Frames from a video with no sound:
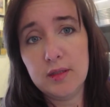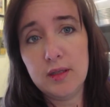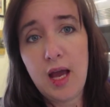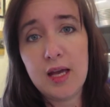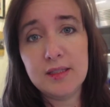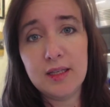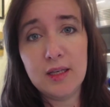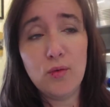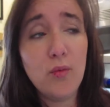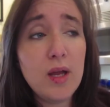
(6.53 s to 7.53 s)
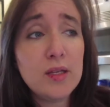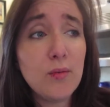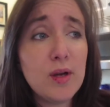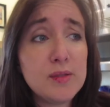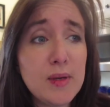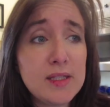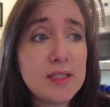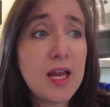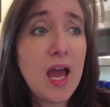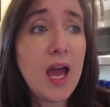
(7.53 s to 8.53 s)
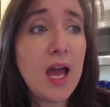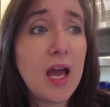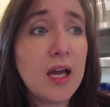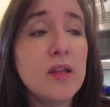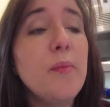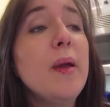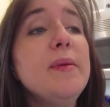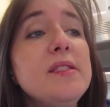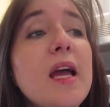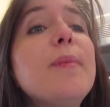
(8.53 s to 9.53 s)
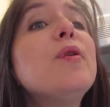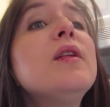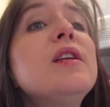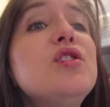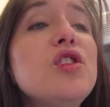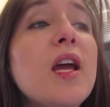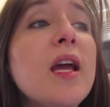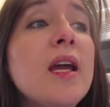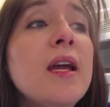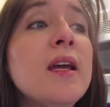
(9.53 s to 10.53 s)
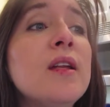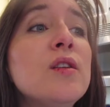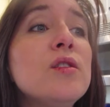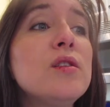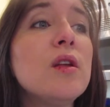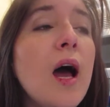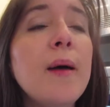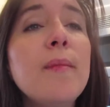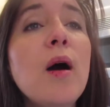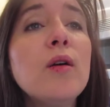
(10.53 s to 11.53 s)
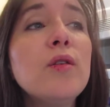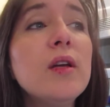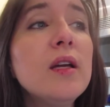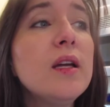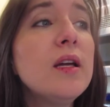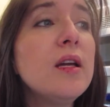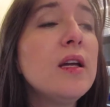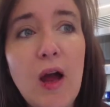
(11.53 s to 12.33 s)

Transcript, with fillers: Asking, when, where's my snack? The baby's diaper needs change. I'm hungry.